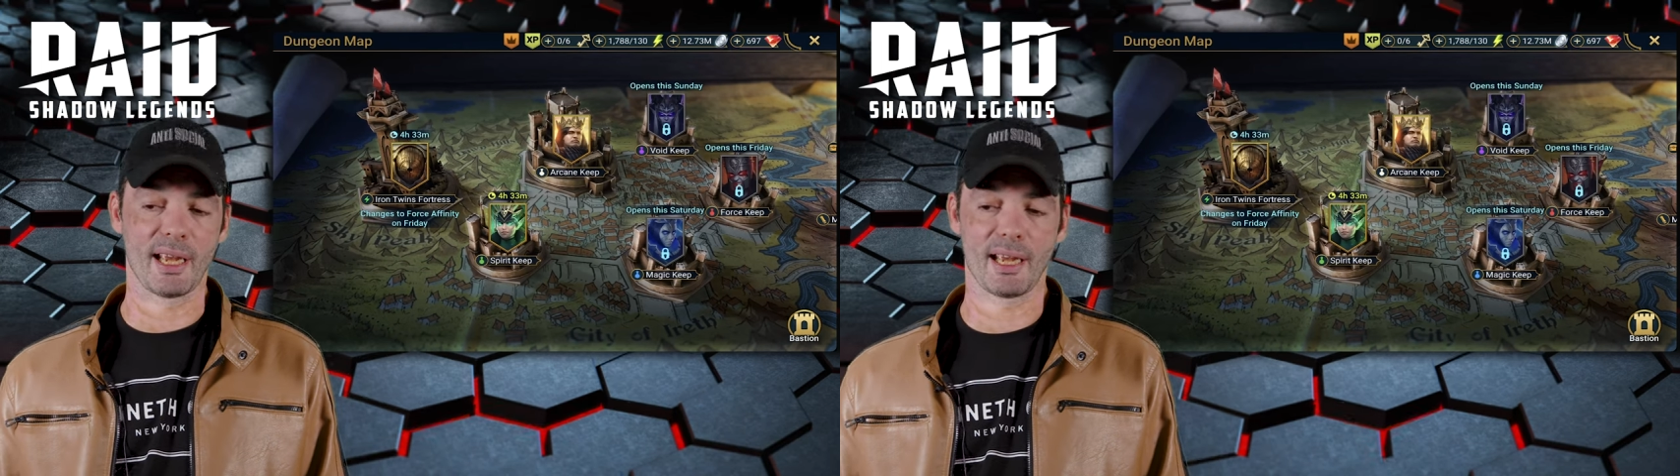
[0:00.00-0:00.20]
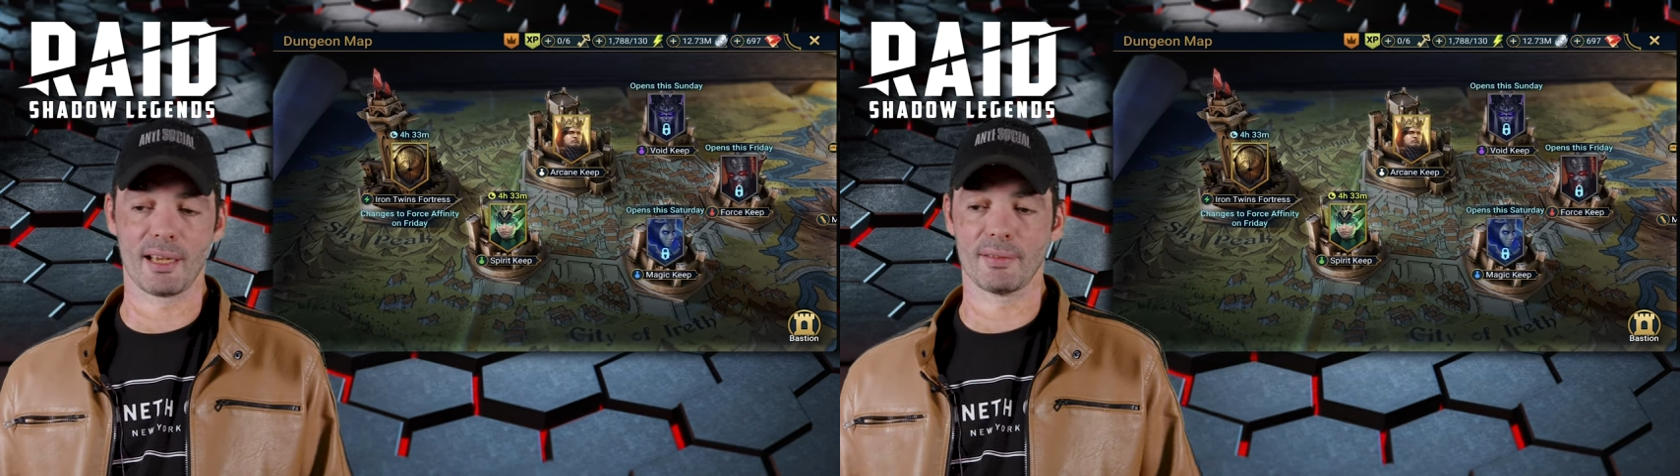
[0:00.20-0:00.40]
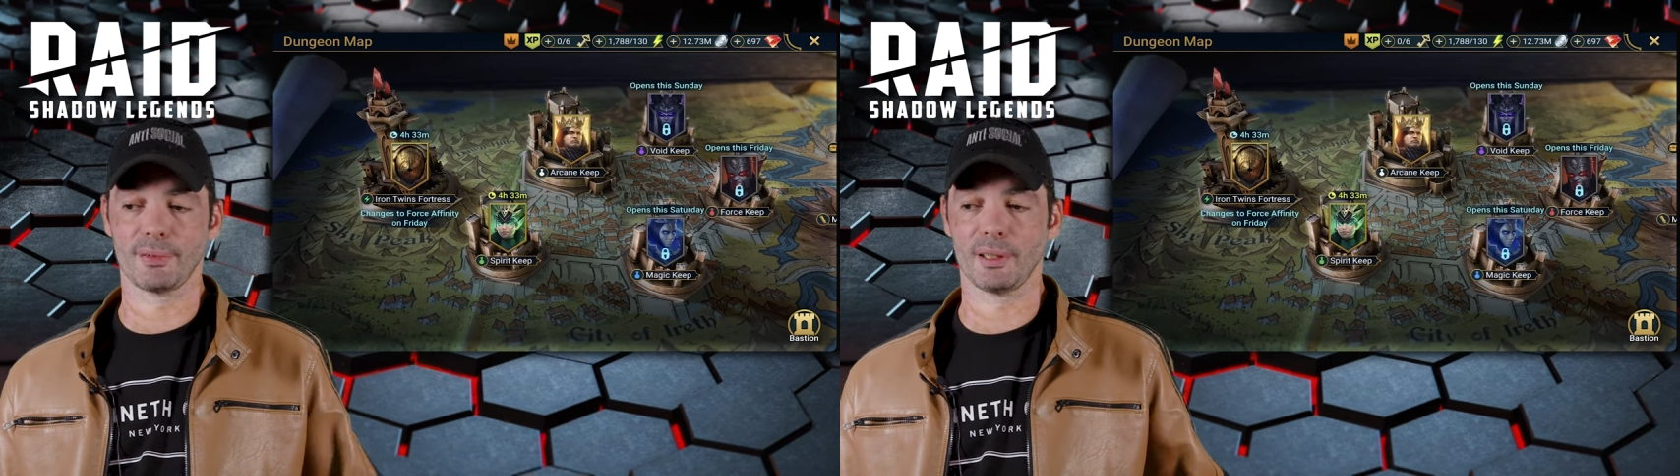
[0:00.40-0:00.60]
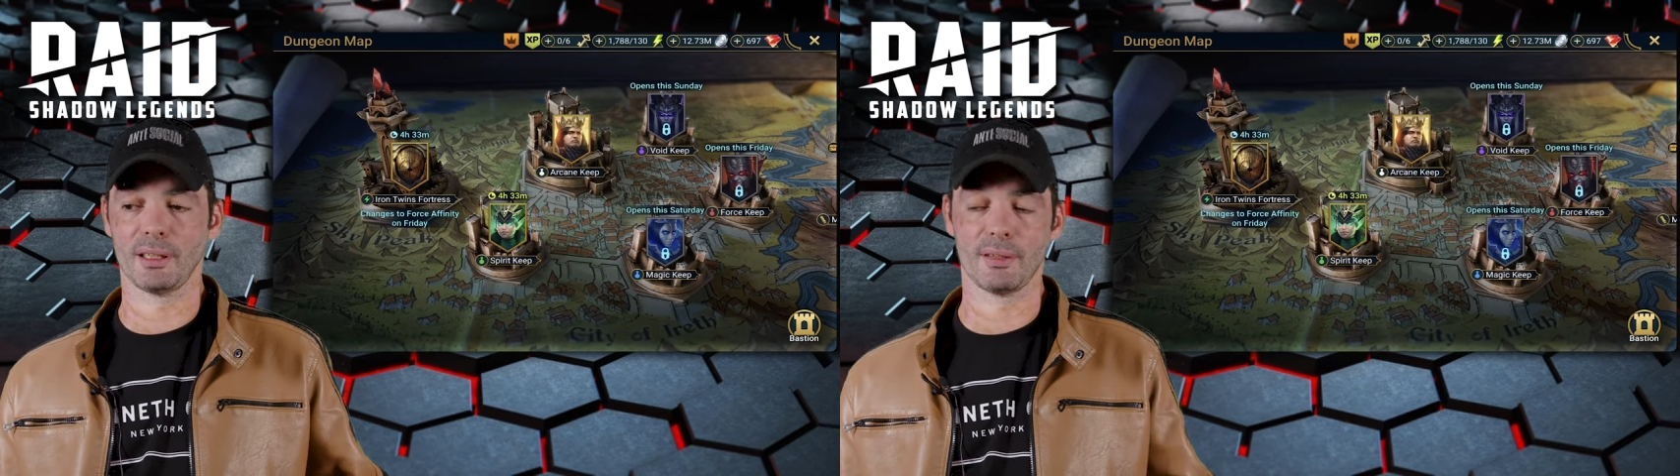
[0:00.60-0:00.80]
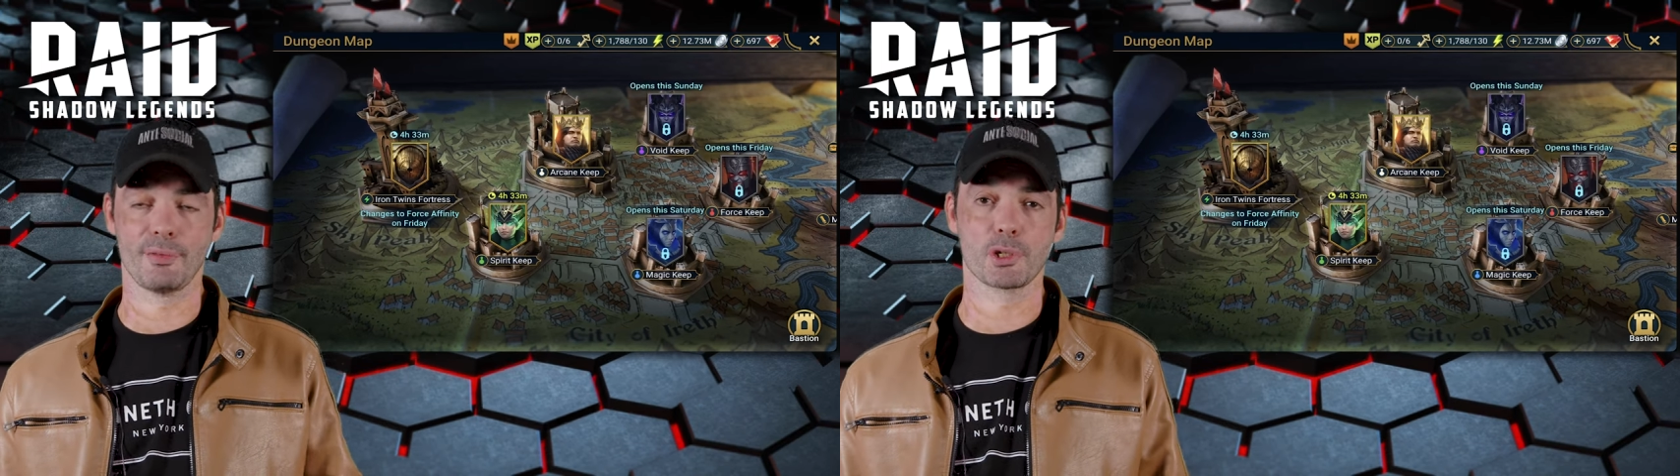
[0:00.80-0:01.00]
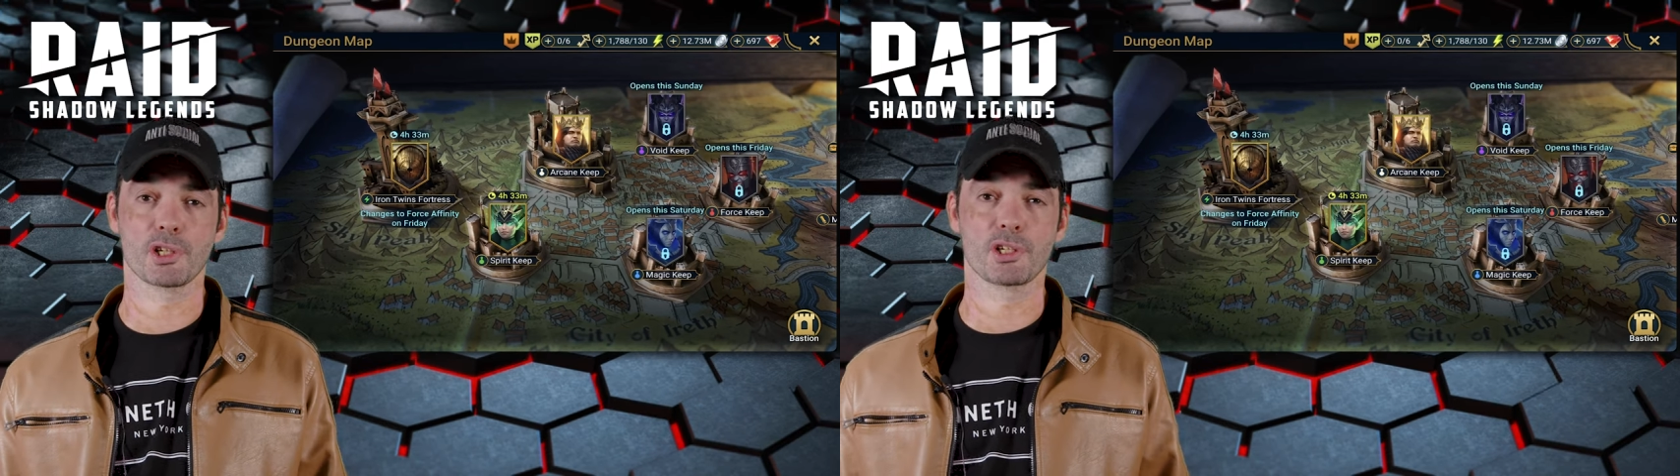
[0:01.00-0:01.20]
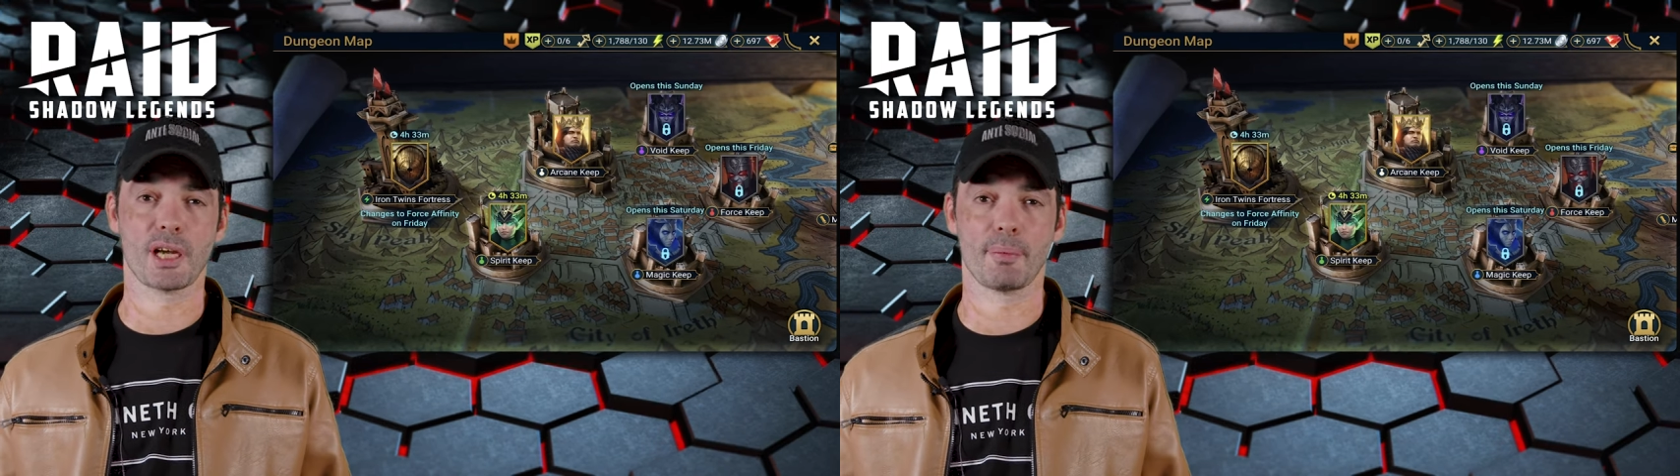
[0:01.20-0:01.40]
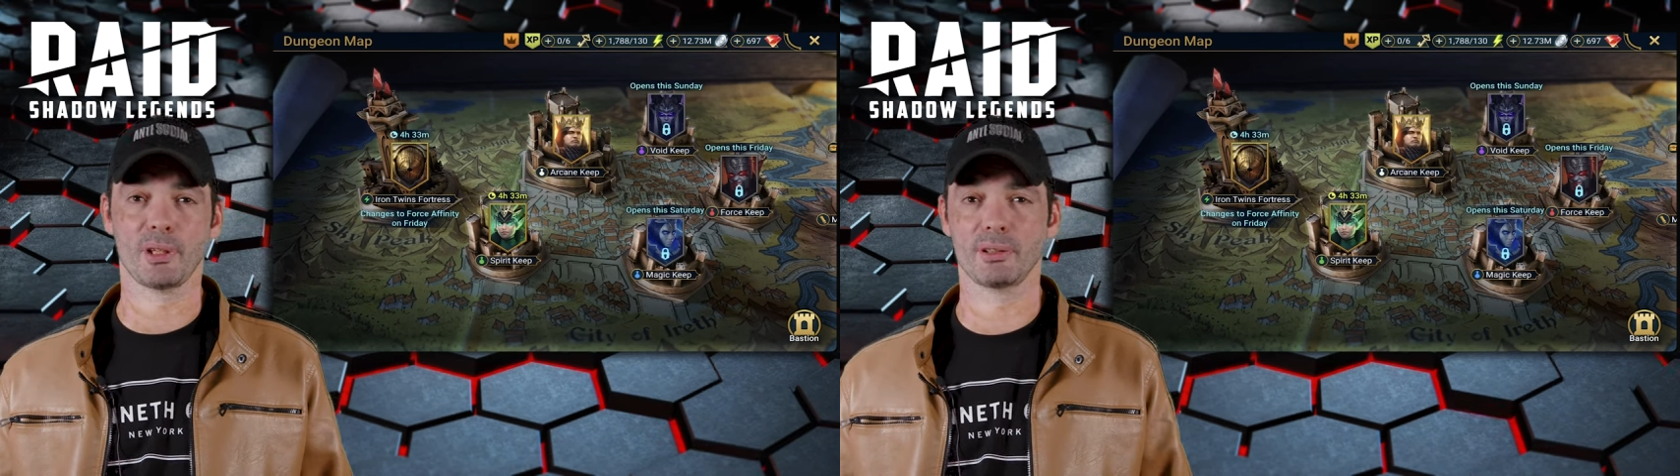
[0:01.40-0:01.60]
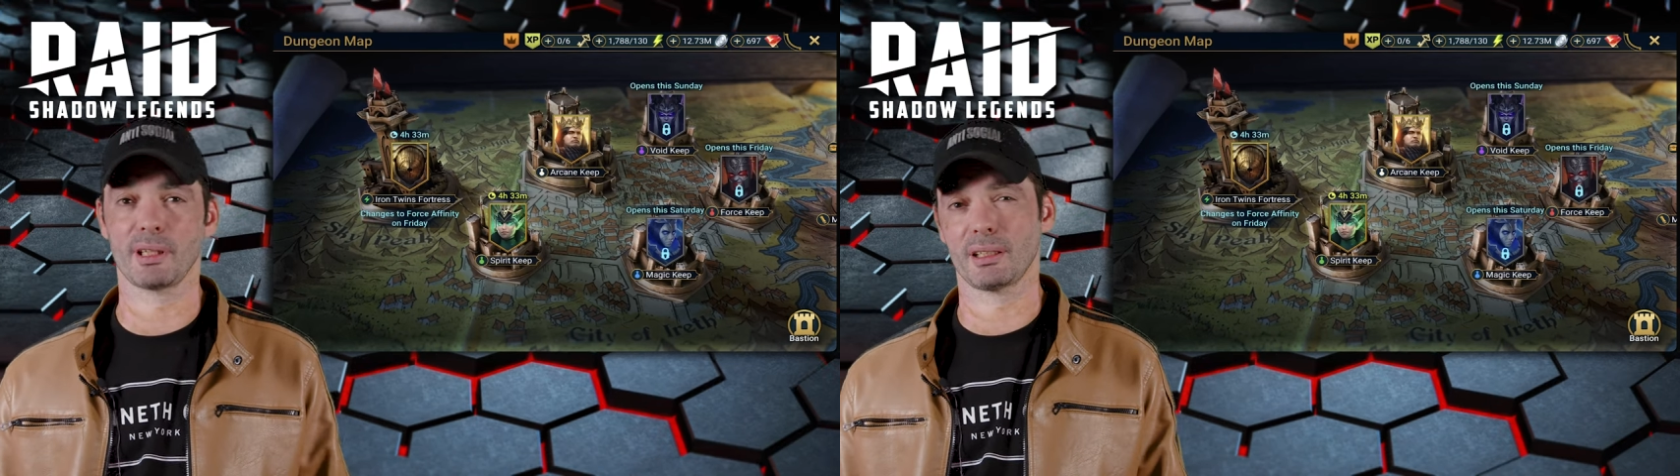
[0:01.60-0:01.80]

have a fusion champion,